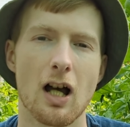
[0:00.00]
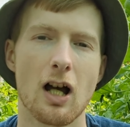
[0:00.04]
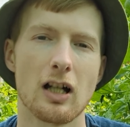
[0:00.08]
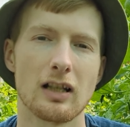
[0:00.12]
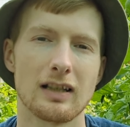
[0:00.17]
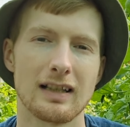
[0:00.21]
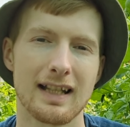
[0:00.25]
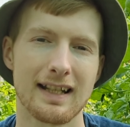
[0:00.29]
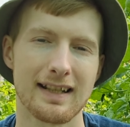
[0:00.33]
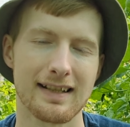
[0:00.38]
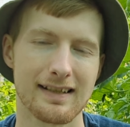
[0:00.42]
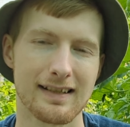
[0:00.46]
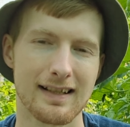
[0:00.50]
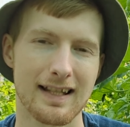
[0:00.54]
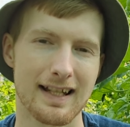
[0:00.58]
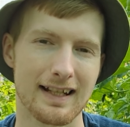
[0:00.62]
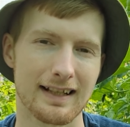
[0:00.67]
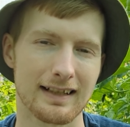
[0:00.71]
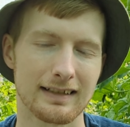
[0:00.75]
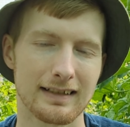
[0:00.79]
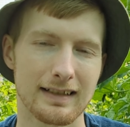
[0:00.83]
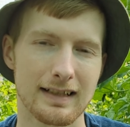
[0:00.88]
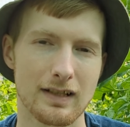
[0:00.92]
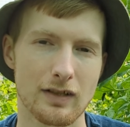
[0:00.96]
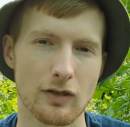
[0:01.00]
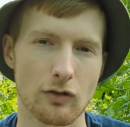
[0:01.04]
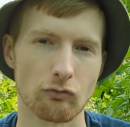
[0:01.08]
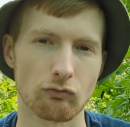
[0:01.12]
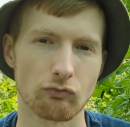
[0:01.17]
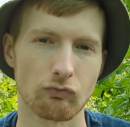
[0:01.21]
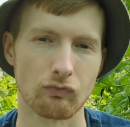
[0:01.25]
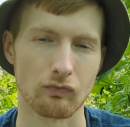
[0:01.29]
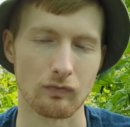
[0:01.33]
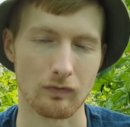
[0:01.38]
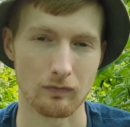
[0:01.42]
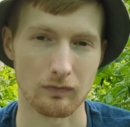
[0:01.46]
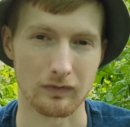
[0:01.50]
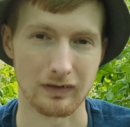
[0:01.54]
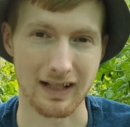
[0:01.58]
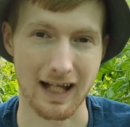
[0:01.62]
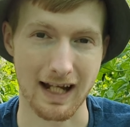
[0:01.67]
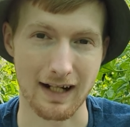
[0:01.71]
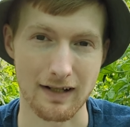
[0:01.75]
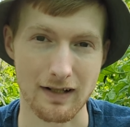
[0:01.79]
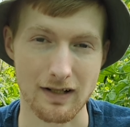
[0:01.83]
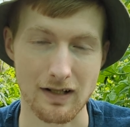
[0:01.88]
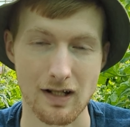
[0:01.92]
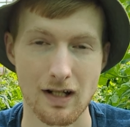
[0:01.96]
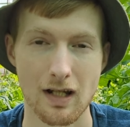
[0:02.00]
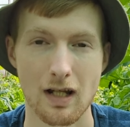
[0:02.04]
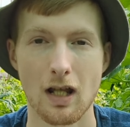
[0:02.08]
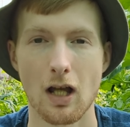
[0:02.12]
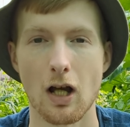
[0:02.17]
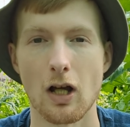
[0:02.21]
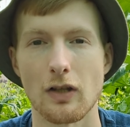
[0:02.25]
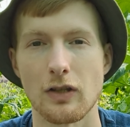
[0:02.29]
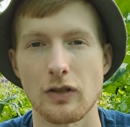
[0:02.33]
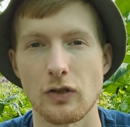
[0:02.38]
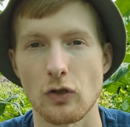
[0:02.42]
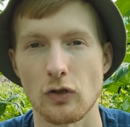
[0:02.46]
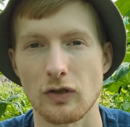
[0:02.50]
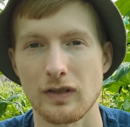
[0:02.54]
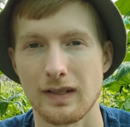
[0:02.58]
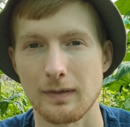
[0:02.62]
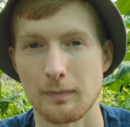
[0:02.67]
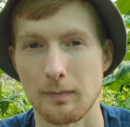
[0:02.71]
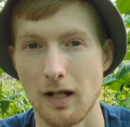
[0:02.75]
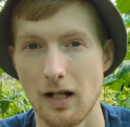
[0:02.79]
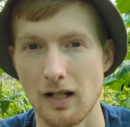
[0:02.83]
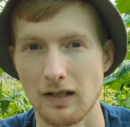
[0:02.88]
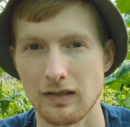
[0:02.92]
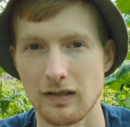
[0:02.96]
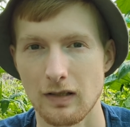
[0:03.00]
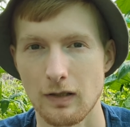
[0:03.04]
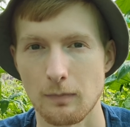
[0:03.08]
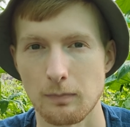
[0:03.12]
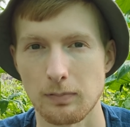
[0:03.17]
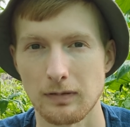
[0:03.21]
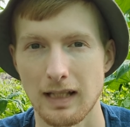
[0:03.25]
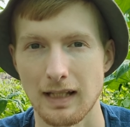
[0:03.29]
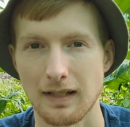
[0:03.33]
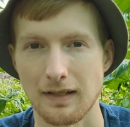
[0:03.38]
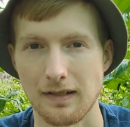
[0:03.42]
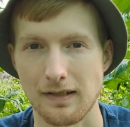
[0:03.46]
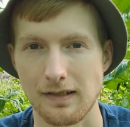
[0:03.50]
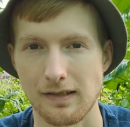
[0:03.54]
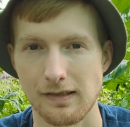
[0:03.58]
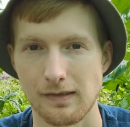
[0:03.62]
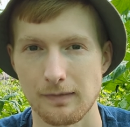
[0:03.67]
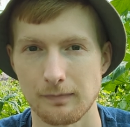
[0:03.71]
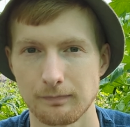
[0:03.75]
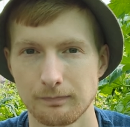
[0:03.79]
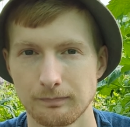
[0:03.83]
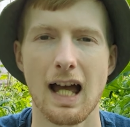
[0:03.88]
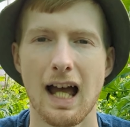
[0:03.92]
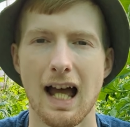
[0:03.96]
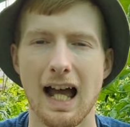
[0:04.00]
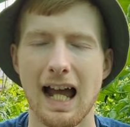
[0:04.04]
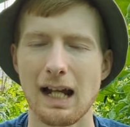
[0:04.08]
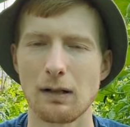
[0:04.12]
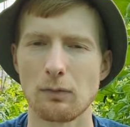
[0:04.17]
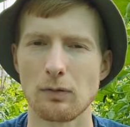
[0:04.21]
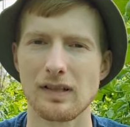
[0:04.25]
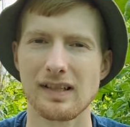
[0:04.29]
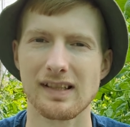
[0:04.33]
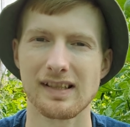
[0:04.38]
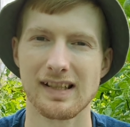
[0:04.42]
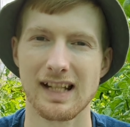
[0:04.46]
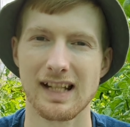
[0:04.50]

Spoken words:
are less likely to land on your tomato plants. I would